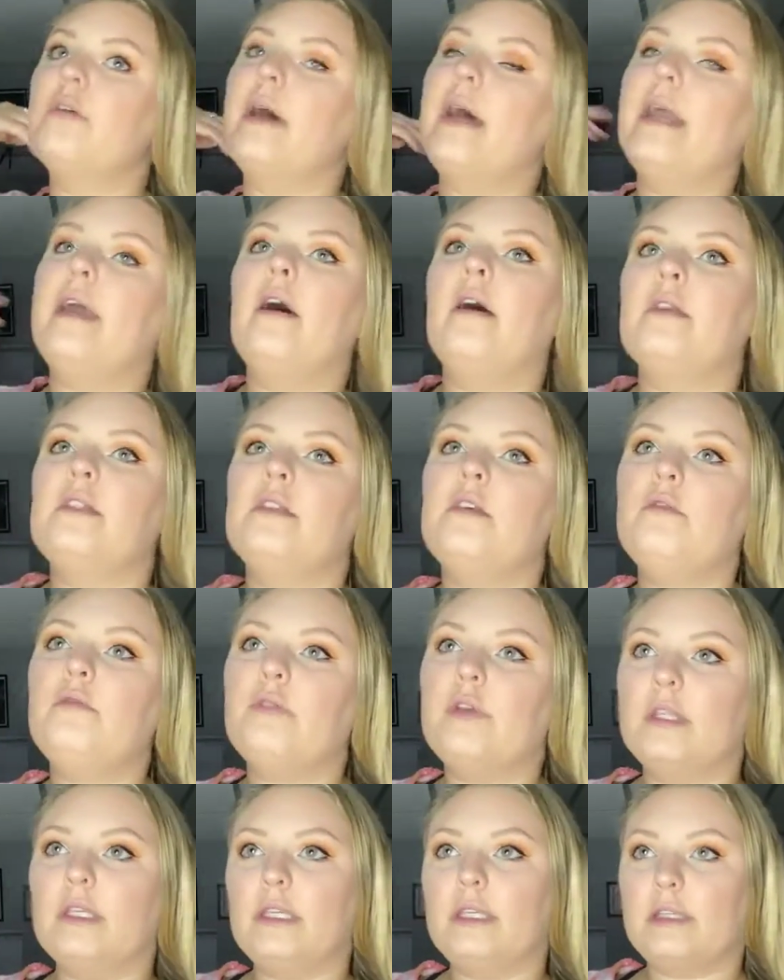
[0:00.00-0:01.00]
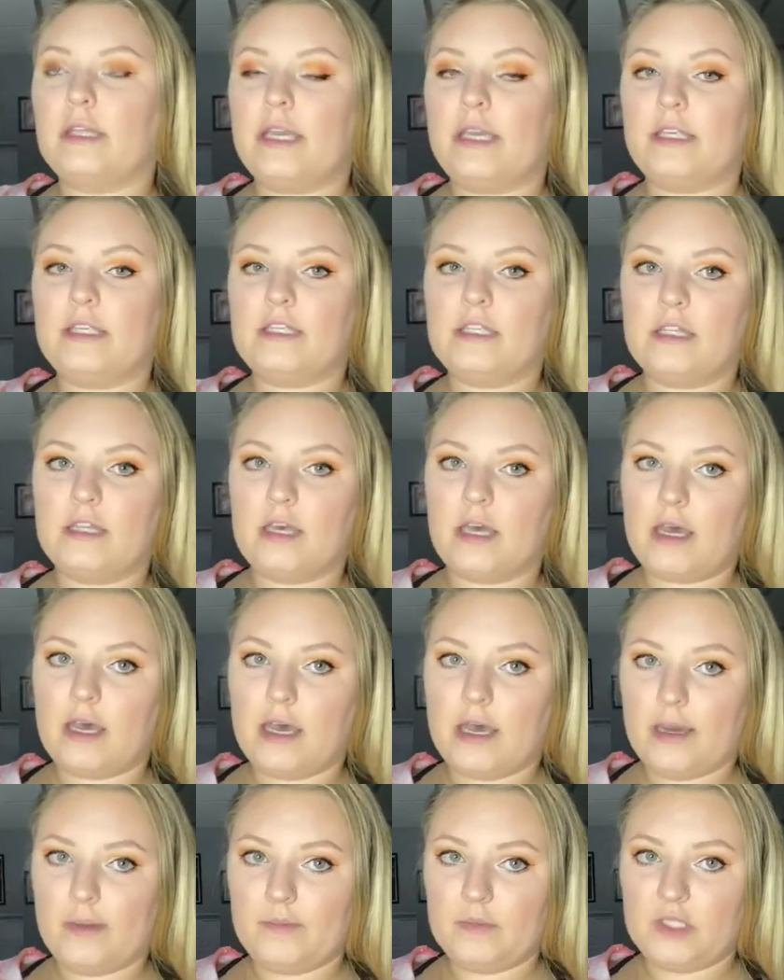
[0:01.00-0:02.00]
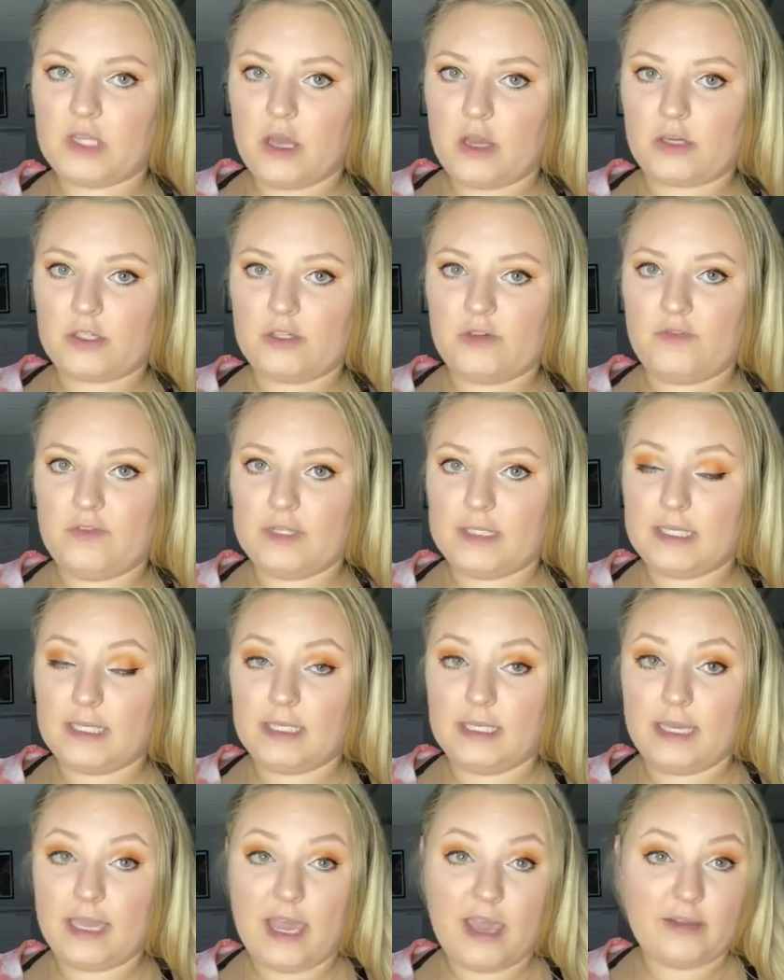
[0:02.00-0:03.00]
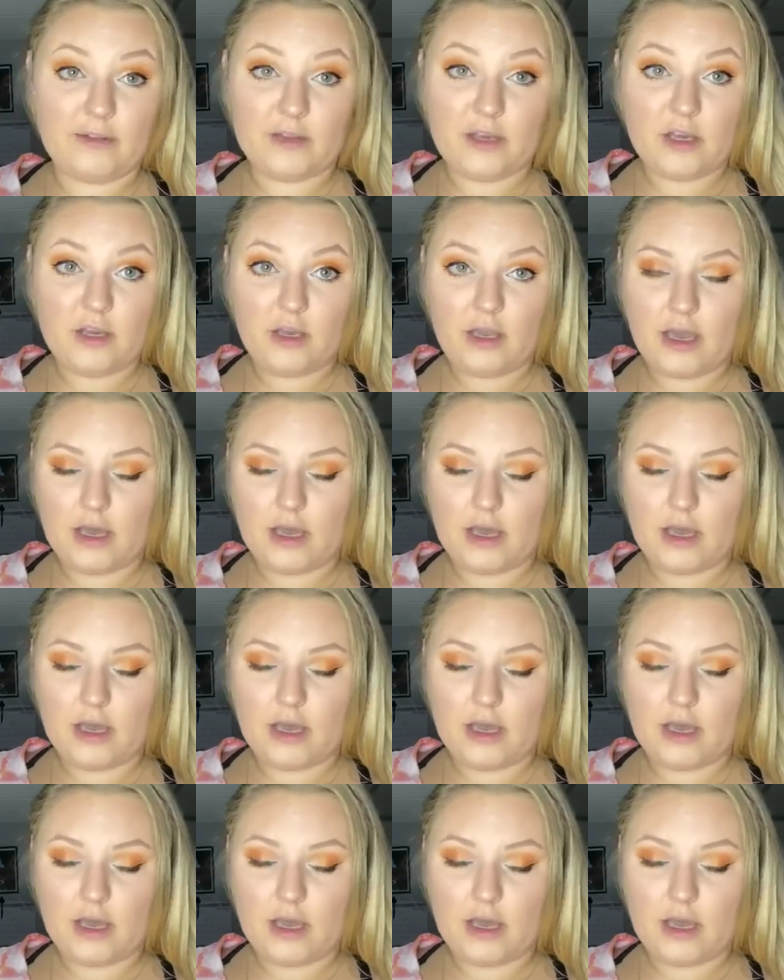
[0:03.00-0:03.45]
I also really liked the Dr. Facilier look.